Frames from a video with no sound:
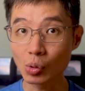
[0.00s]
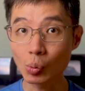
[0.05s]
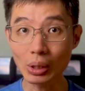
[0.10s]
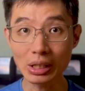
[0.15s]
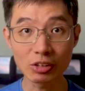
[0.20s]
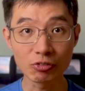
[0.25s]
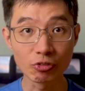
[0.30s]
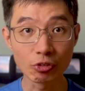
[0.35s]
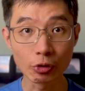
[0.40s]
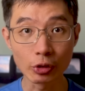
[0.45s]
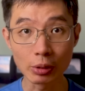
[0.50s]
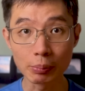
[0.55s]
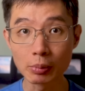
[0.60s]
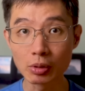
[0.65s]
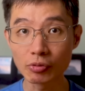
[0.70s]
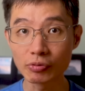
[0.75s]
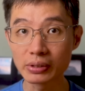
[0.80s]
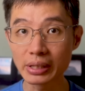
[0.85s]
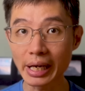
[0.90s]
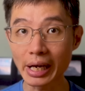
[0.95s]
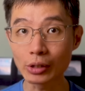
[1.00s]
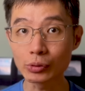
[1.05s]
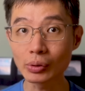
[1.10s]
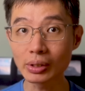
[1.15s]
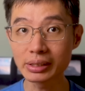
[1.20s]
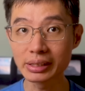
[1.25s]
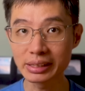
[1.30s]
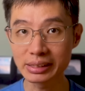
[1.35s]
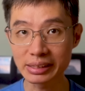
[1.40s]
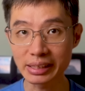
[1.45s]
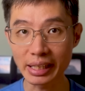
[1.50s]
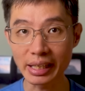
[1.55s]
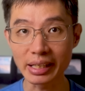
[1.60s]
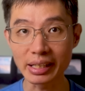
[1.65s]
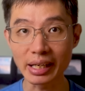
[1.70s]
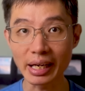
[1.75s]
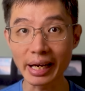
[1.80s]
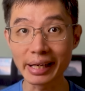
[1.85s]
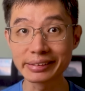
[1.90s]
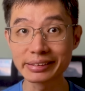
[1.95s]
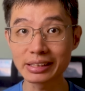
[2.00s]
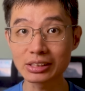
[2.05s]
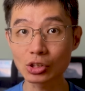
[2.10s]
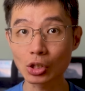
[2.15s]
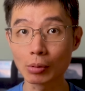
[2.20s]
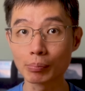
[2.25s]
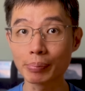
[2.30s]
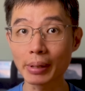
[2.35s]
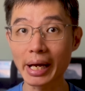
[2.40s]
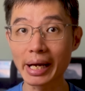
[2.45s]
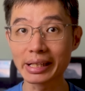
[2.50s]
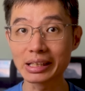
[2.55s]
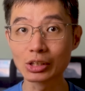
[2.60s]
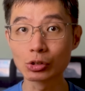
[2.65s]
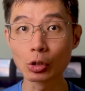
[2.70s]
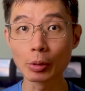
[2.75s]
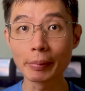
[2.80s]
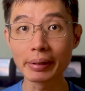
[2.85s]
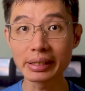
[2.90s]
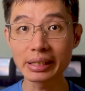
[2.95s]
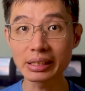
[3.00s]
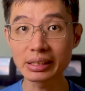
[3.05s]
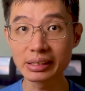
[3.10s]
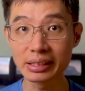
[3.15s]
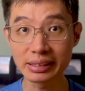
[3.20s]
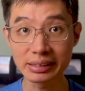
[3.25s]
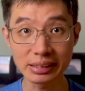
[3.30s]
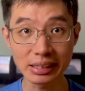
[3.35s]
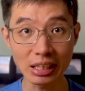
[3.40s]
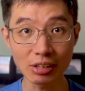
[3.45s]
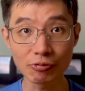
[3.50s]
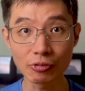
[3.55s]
what if we remove the annual DCA and just compare the remaining DCA